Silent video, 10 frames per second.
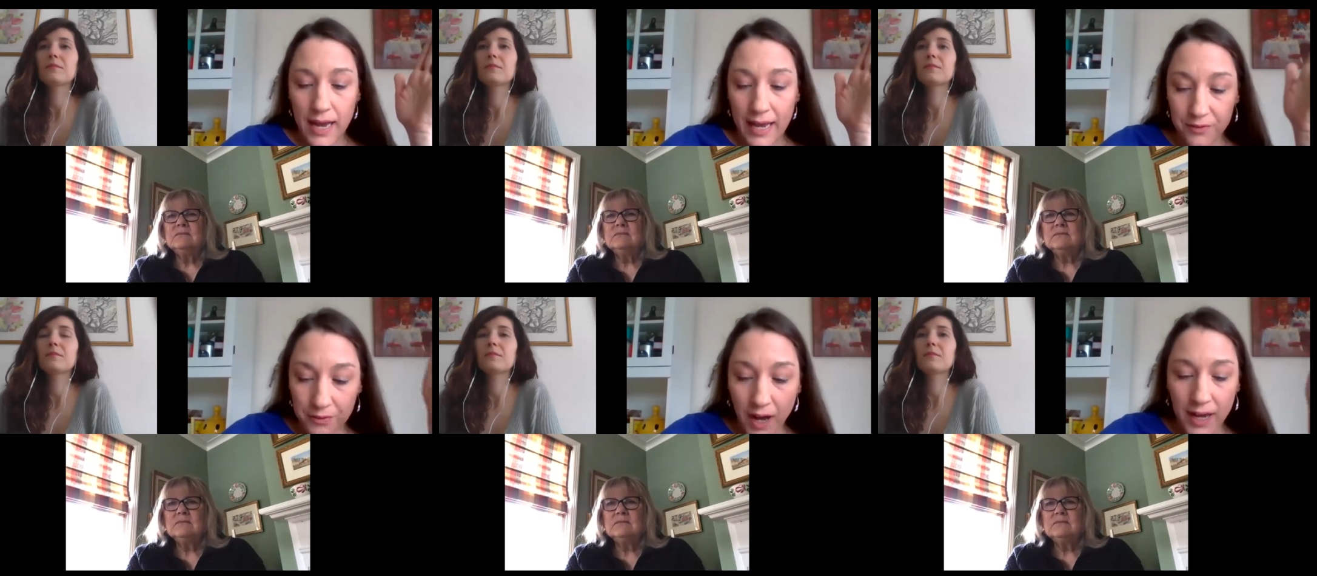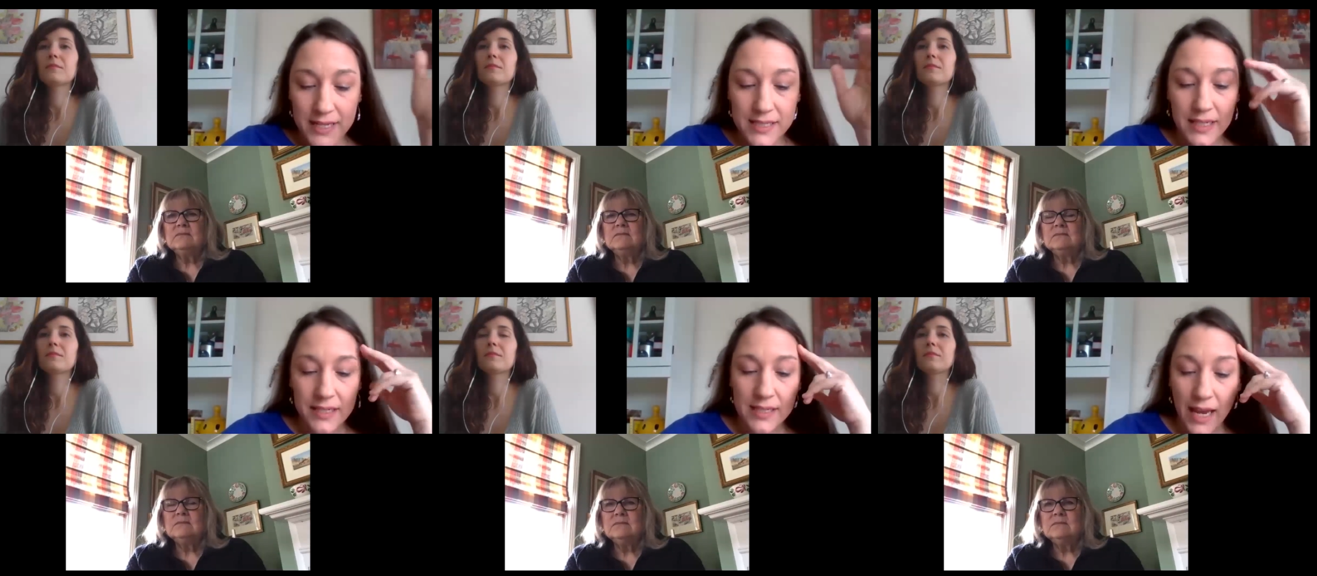Speaker 1: advise the
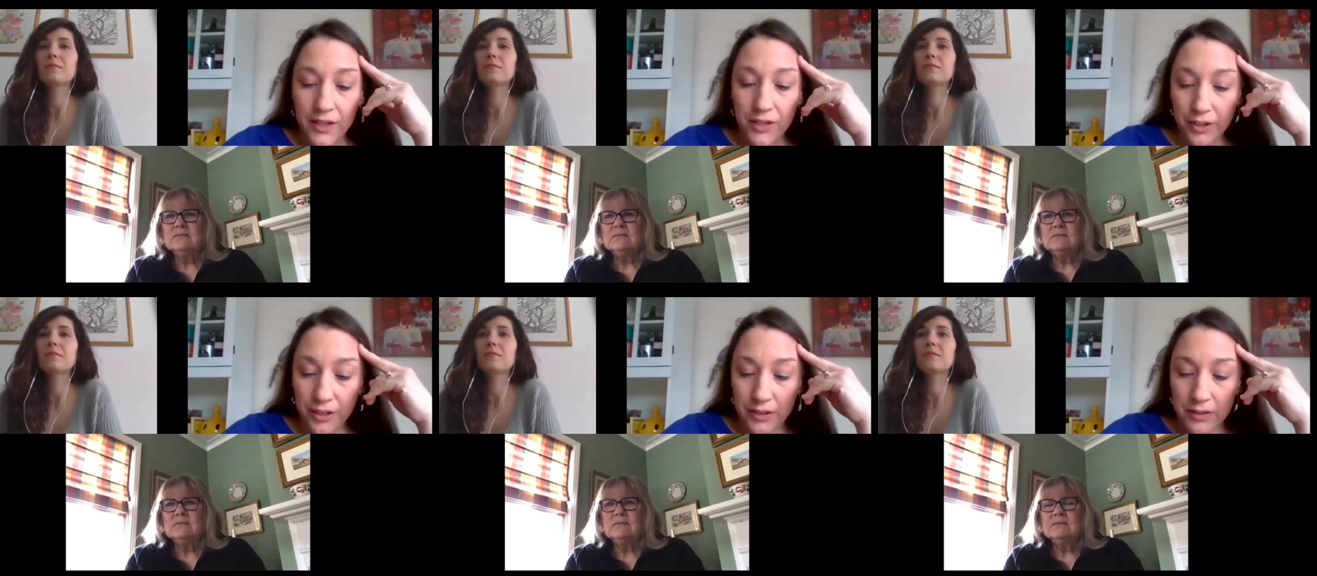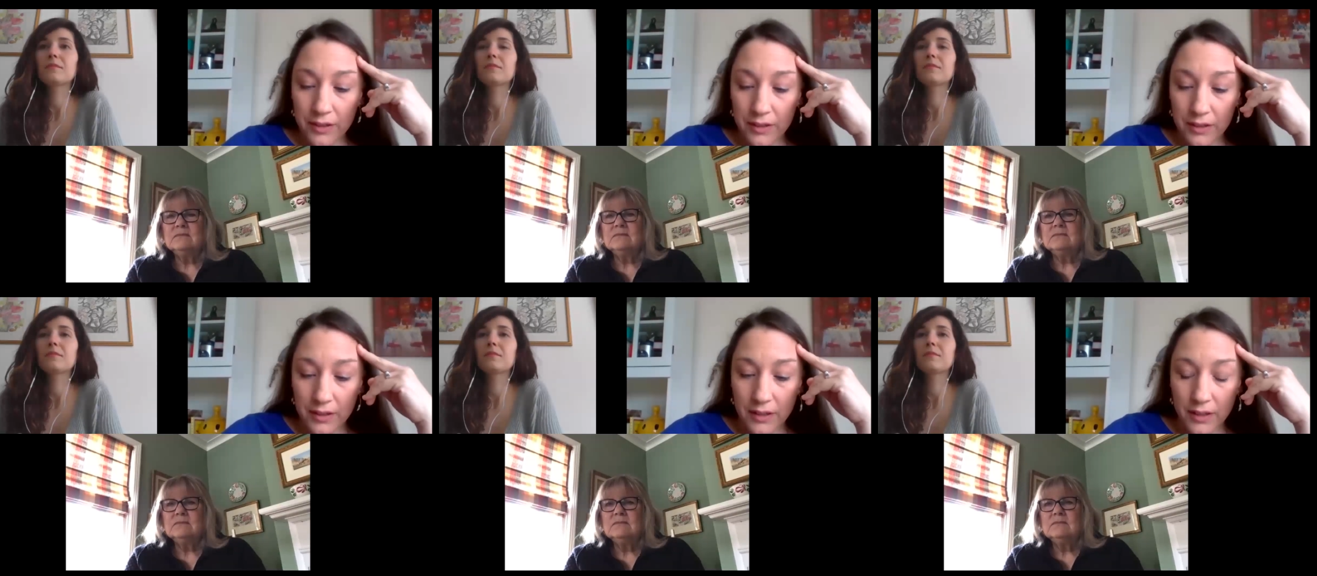executor
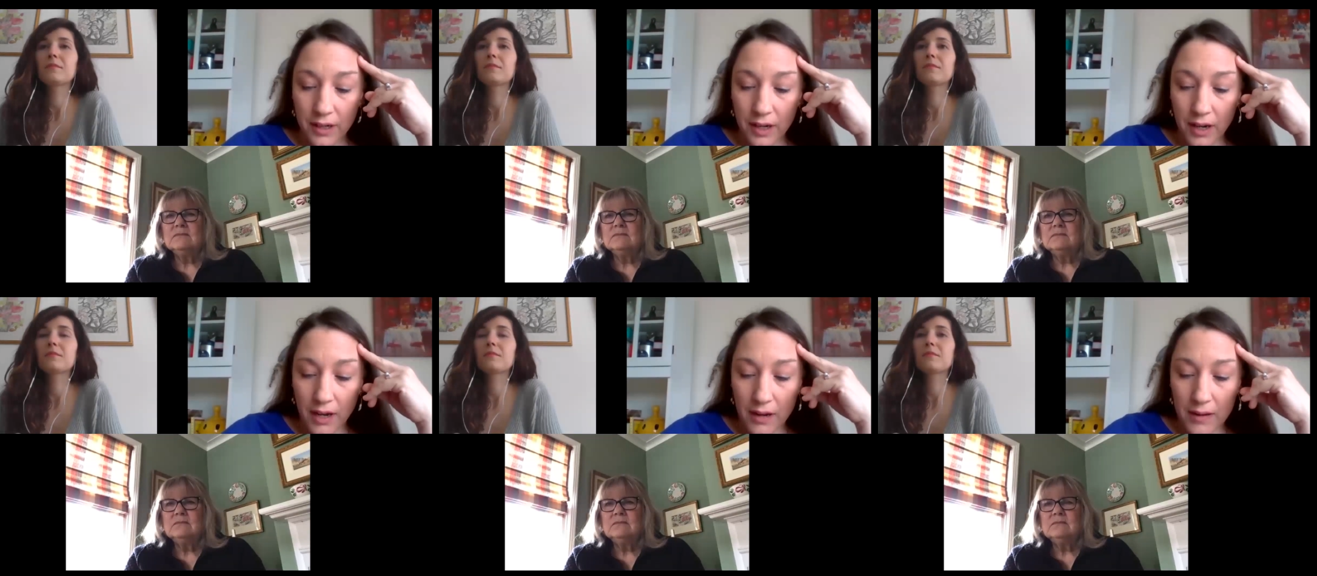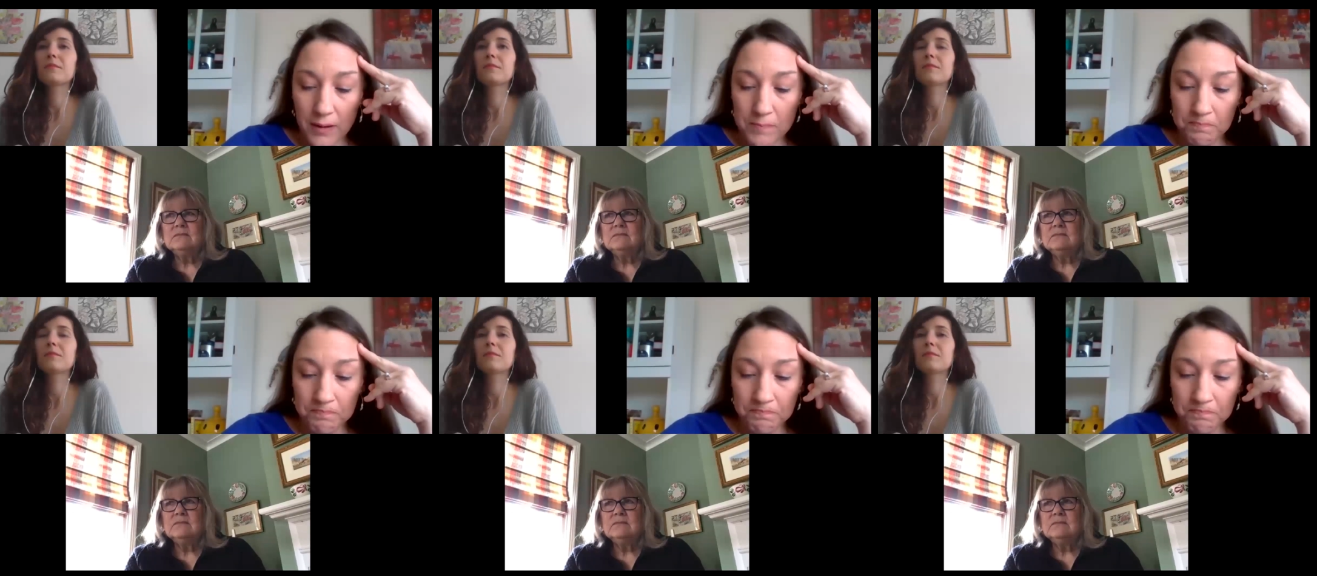um,